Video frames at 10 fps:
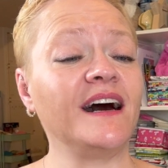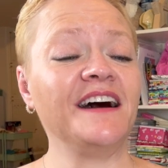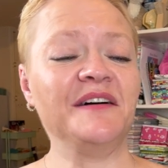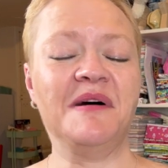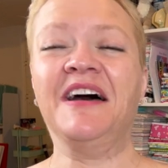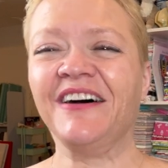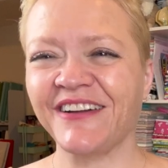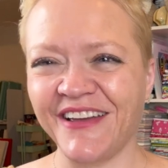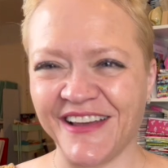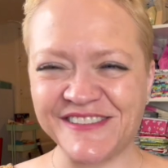
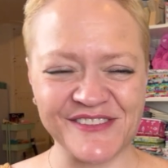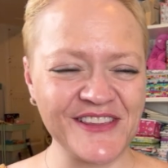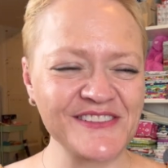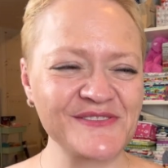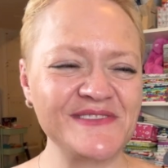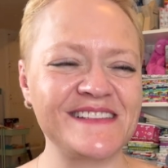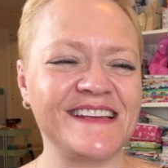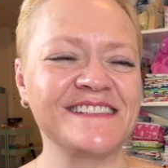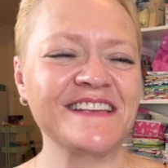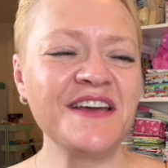Okay, so this one
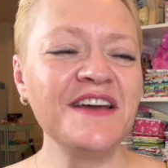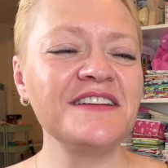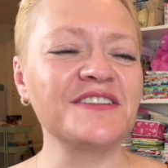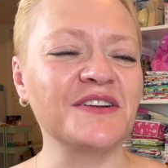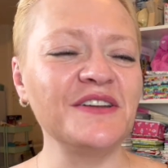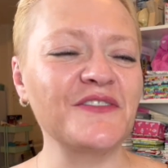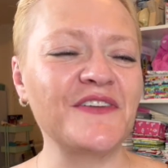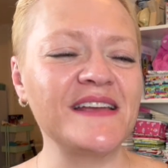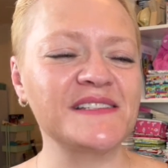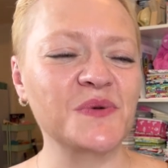says, turn your
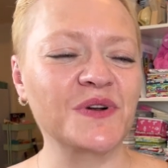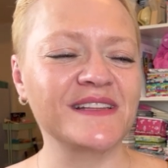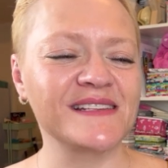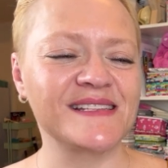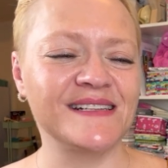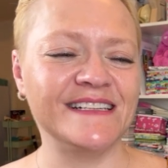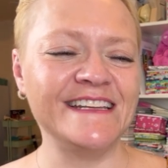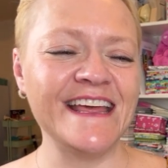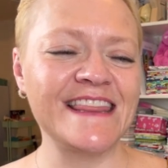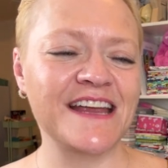face toward the
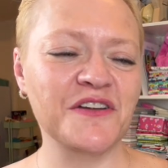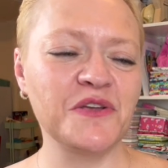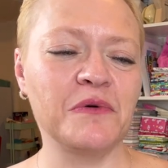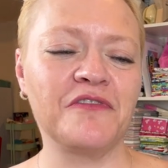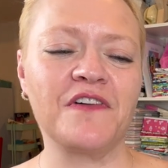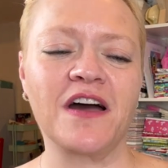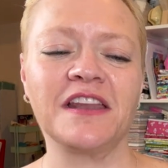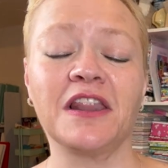sun. There you will find